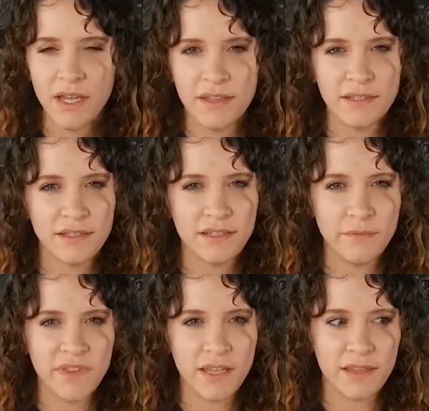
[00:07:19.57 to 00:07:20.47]
This is
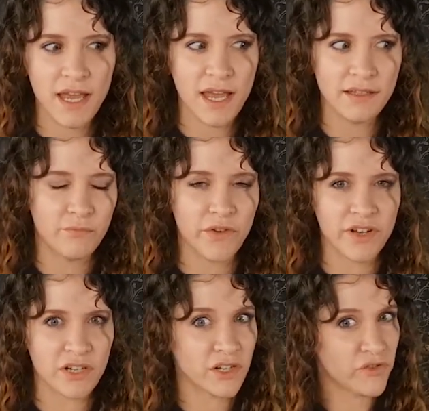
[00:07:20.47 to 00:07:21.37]
something that
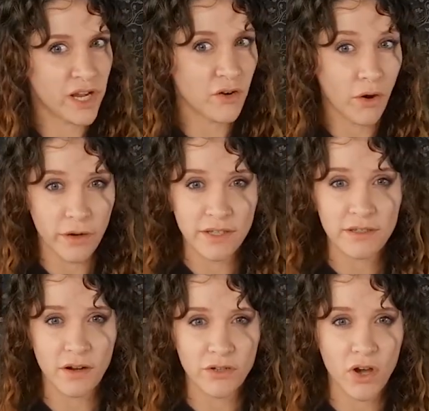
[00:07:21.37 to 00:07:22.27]
professionally trained
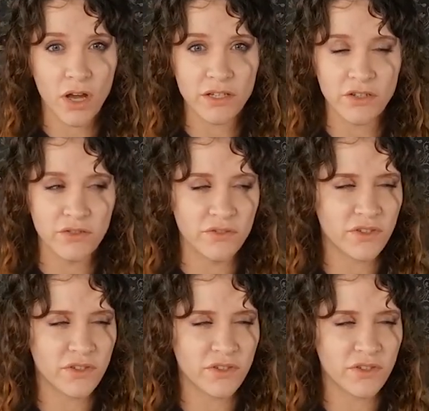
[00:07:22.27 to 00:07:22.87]
artists are taught to do.